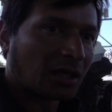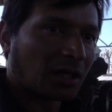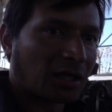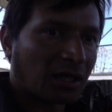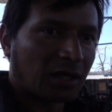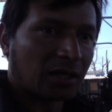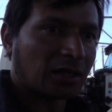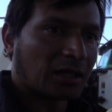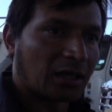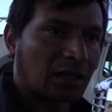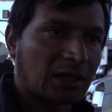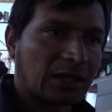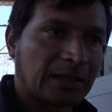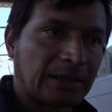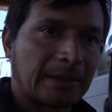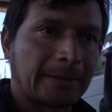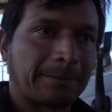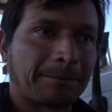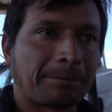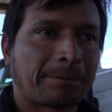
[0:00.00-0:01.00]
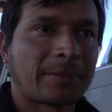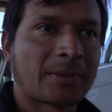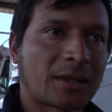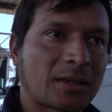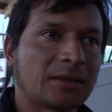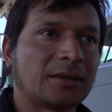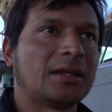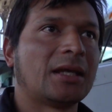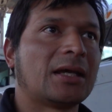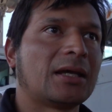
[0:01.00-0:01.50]
And um,
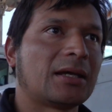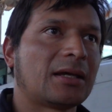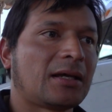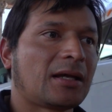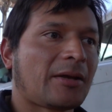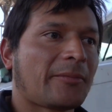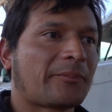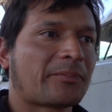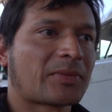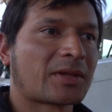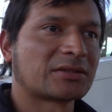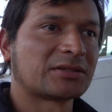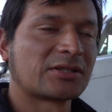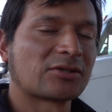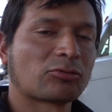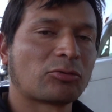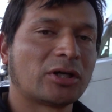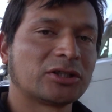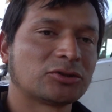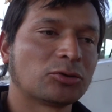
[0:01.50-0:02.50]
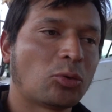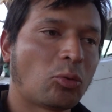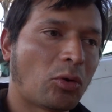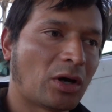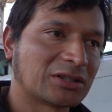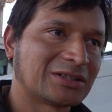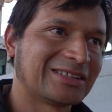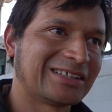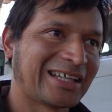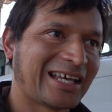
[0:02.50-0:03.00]
the situation
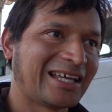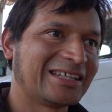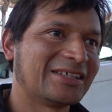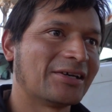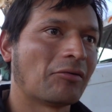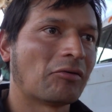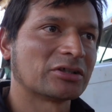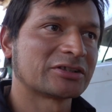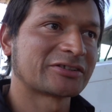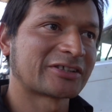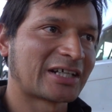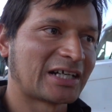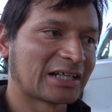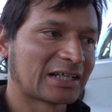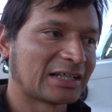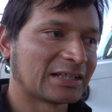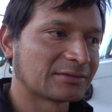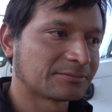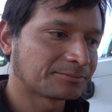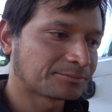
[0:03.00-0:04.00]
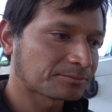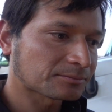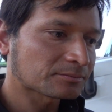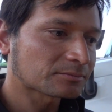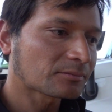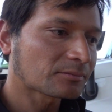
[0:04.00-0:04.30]
was that the engine was cranking,